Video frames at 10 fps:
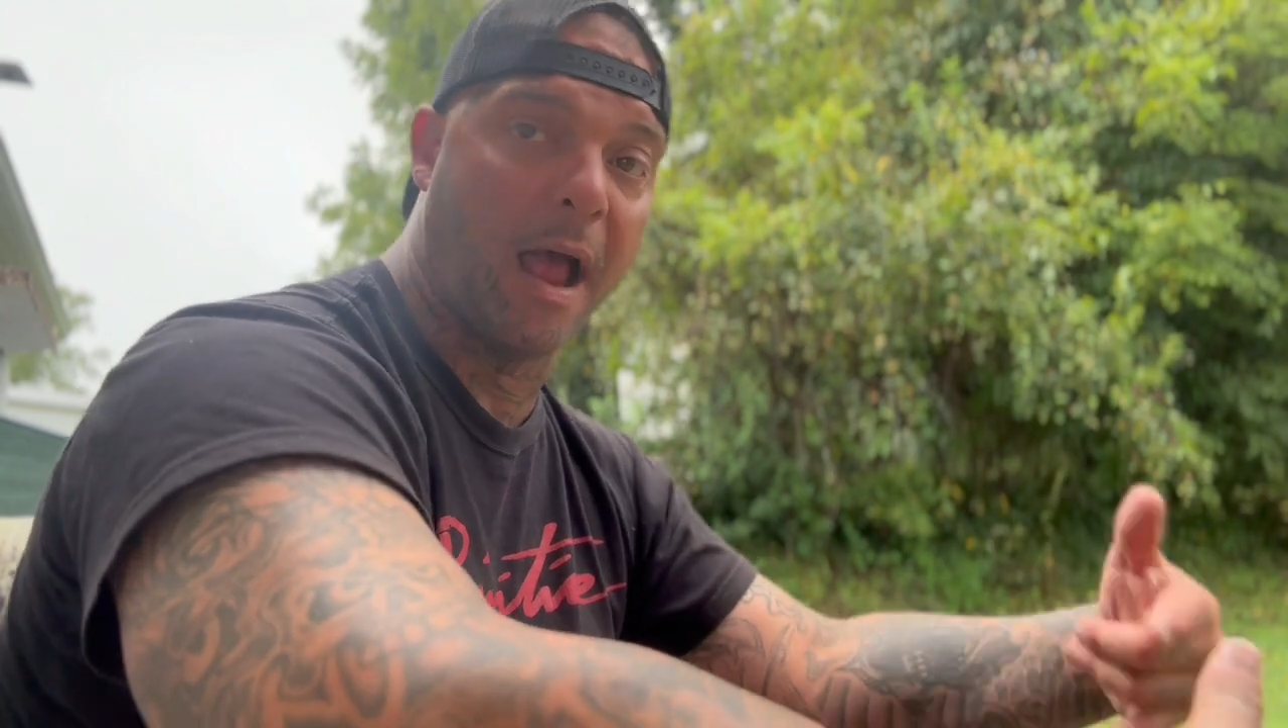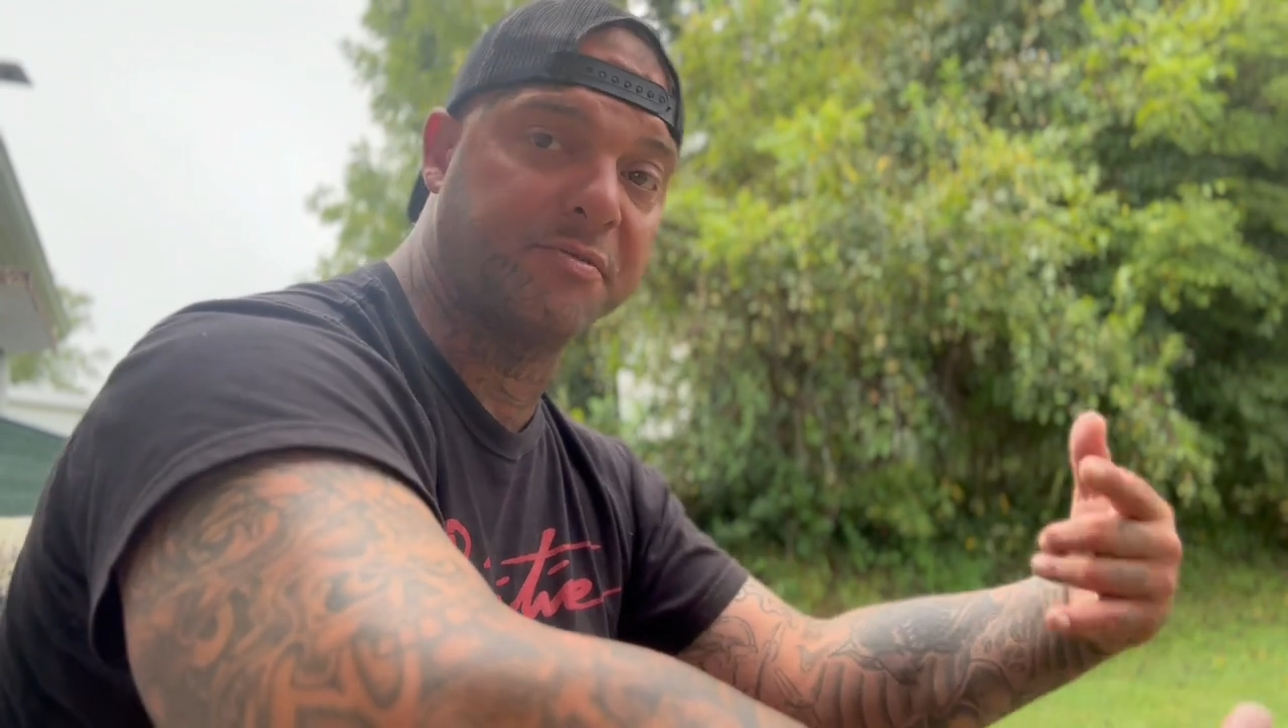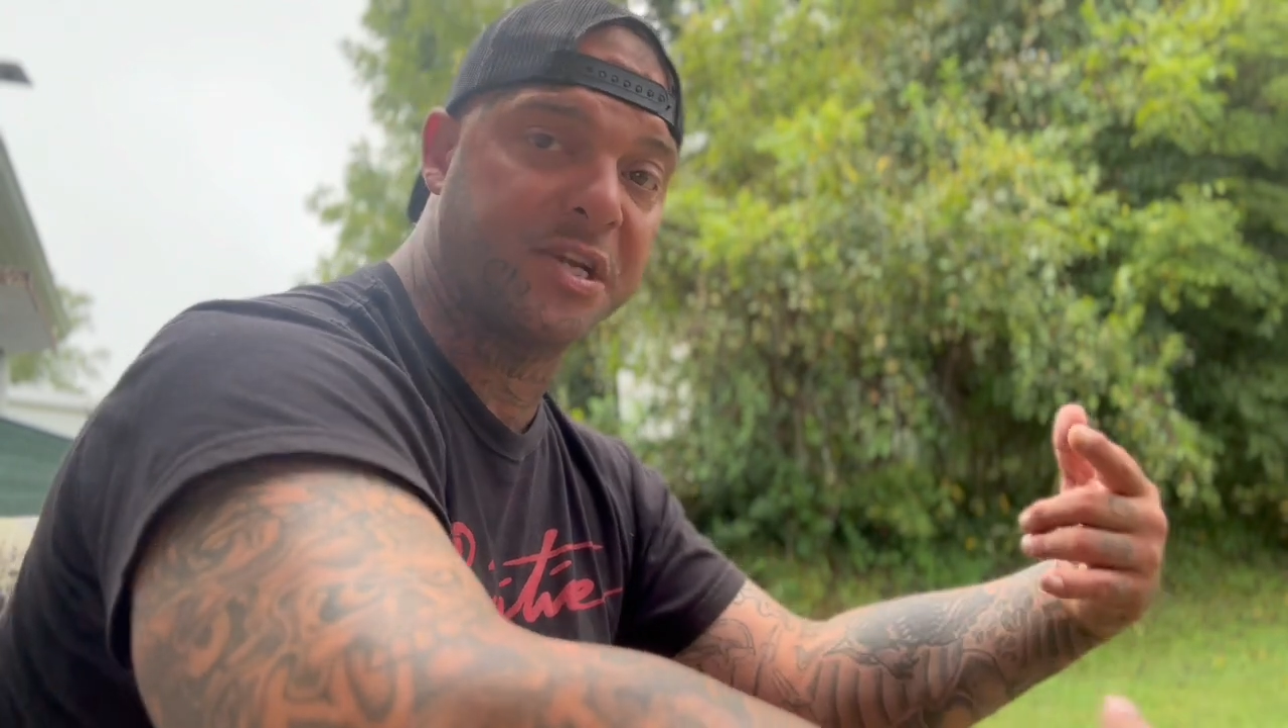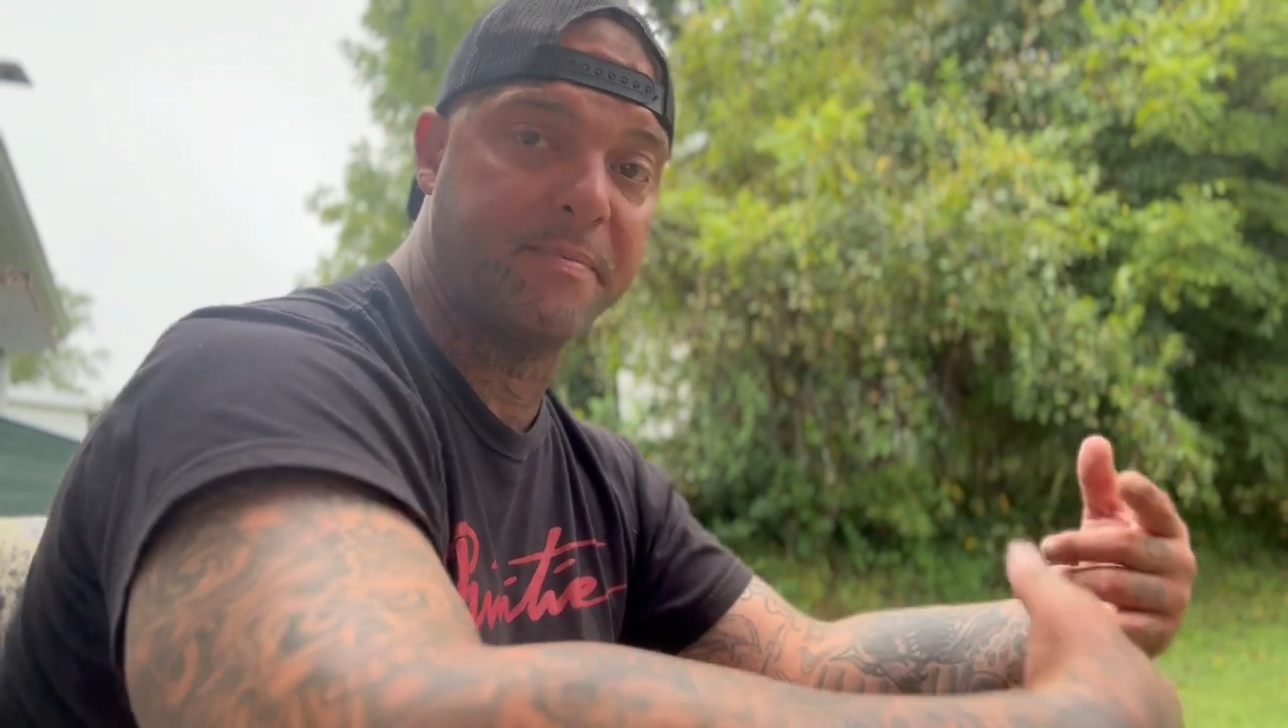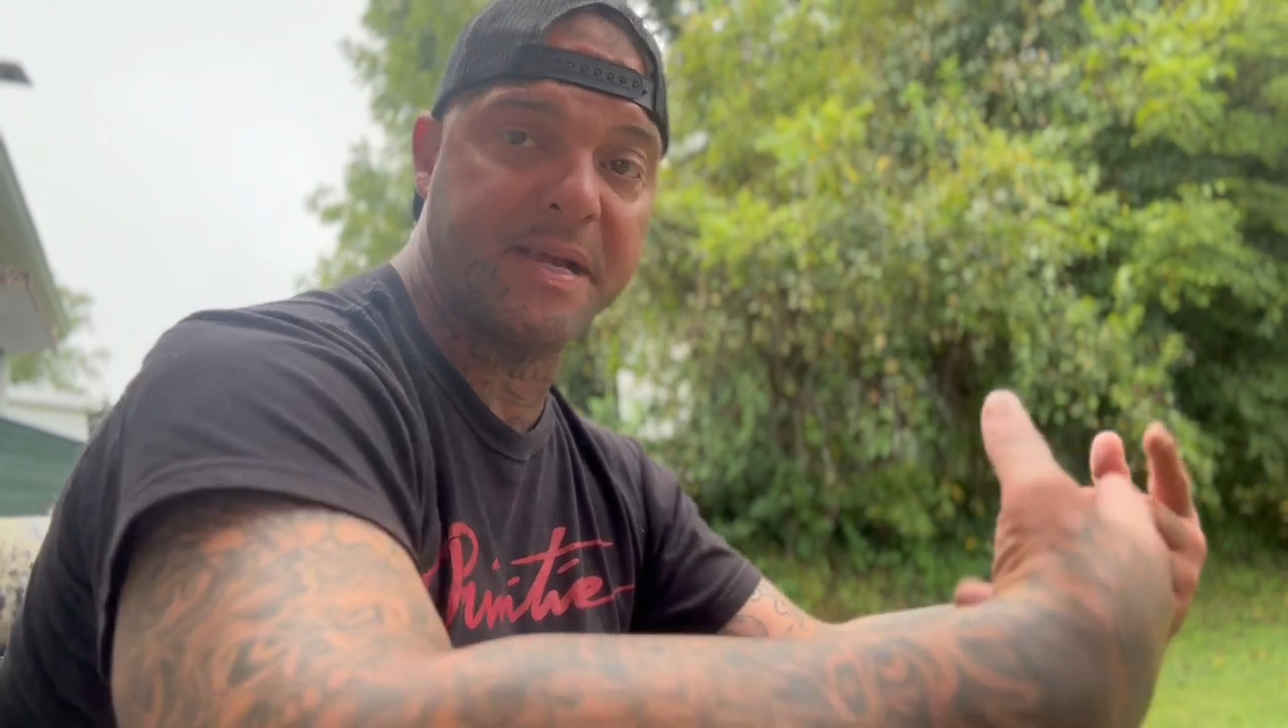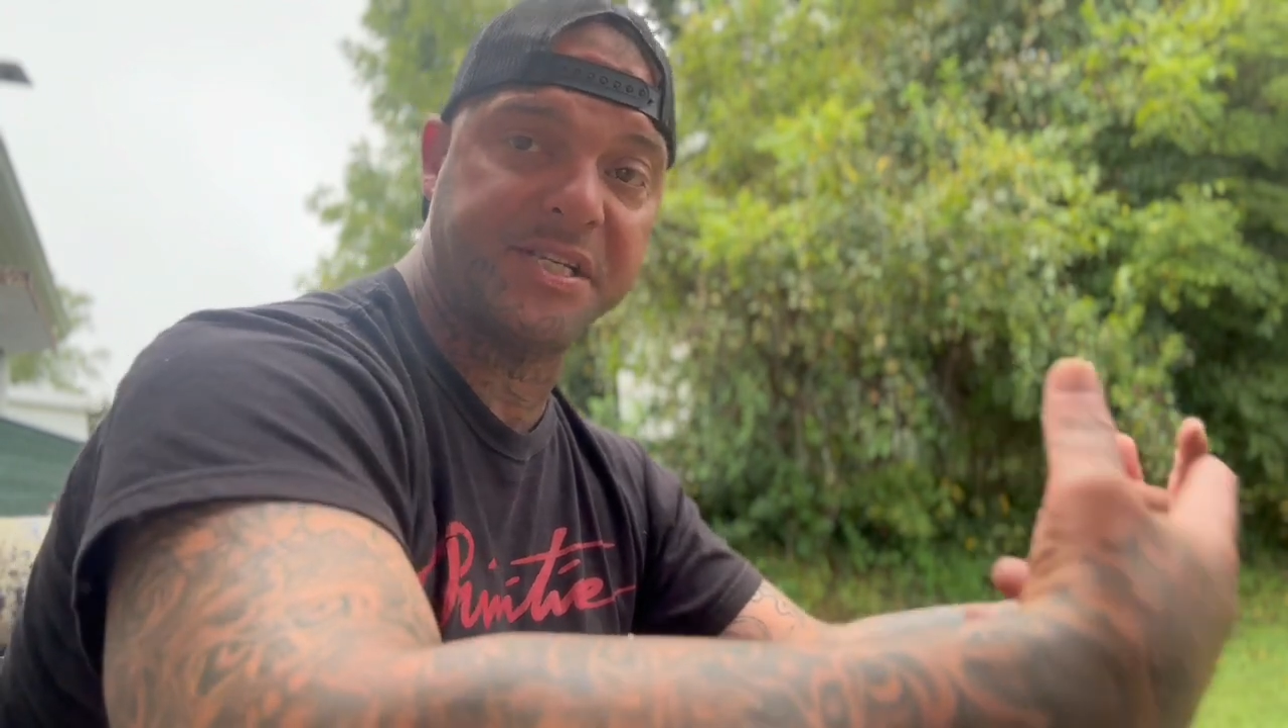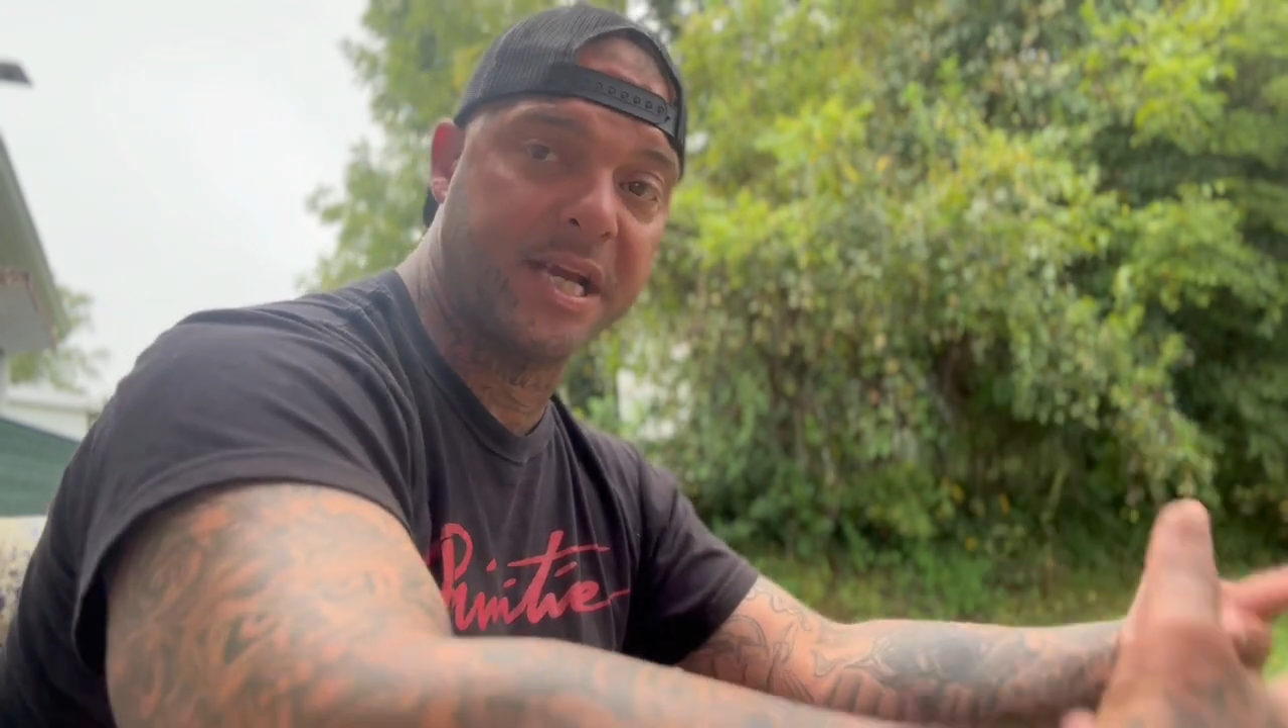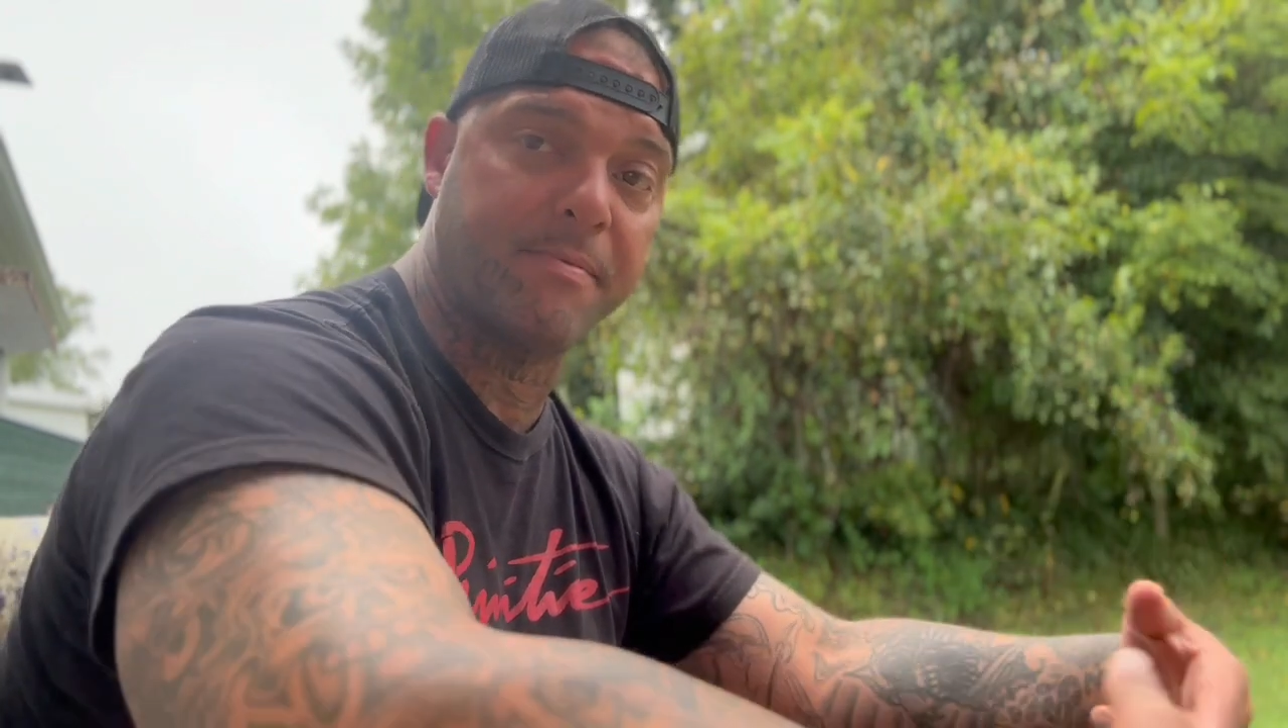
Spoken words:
I'm GBG,